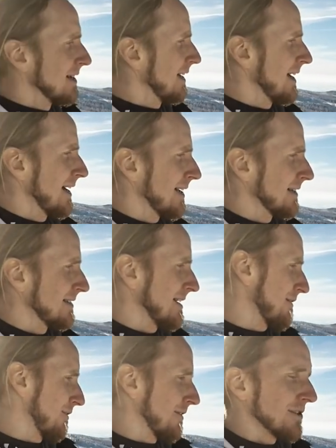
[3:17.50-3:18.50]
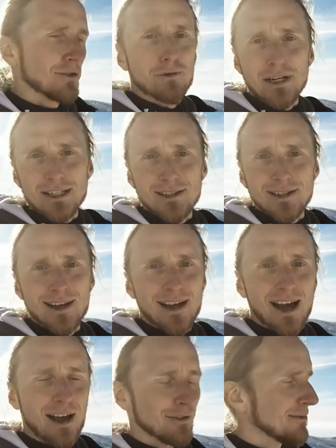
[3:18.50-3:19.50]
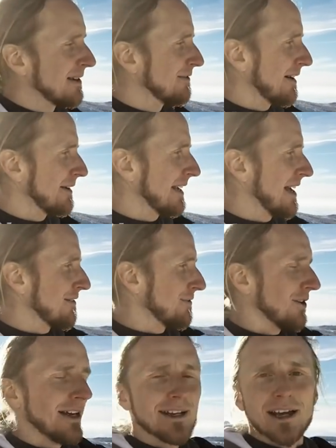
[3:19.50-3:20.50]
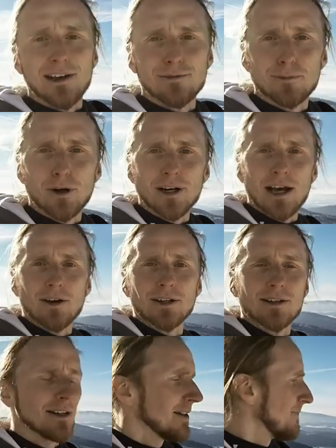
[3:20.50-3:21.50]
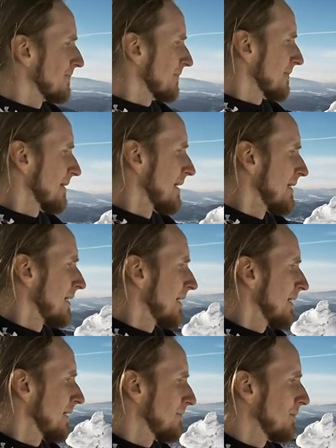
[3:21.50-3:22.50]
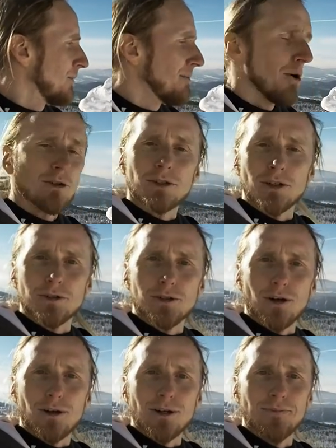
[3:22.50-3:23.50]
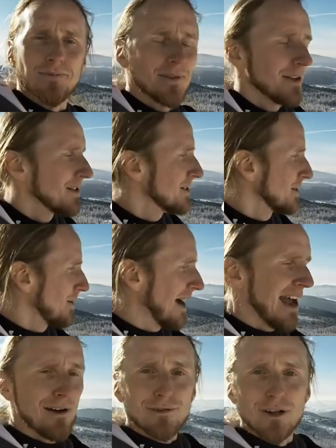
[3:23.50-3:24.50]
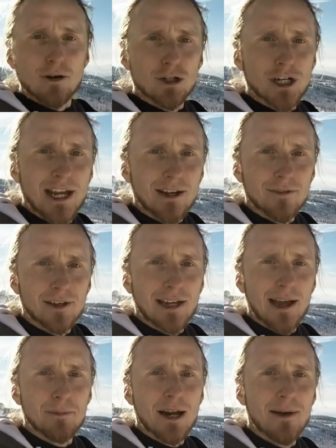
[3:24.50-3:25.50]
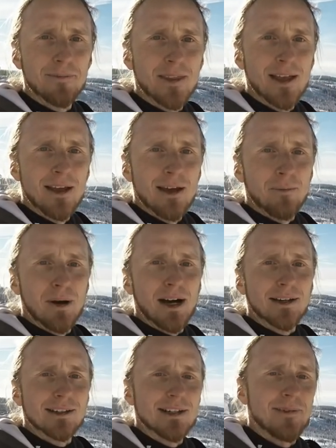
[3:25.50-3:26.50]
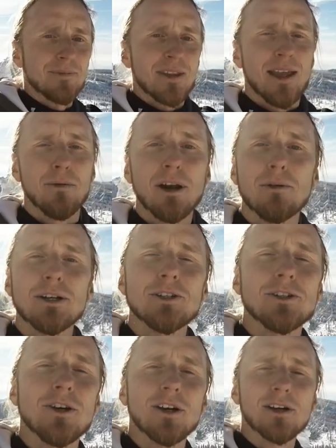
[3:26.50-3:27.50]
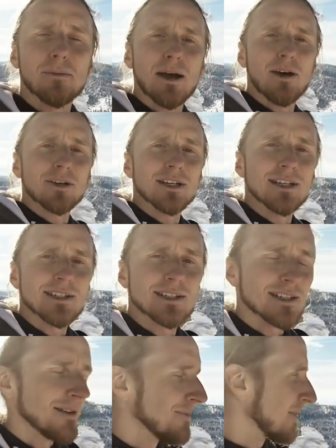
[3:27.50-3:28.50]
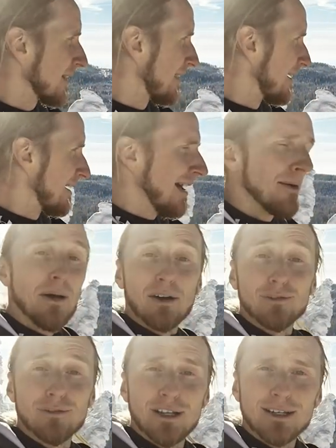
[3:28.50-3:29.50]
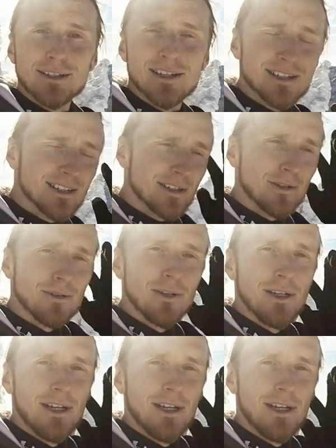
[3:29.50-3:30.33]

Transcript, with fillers: And yeah, for this reason I have to be very careful, and I've brought out the remote control, so I have no shake on the camera. But what I want to talk about is about filters. So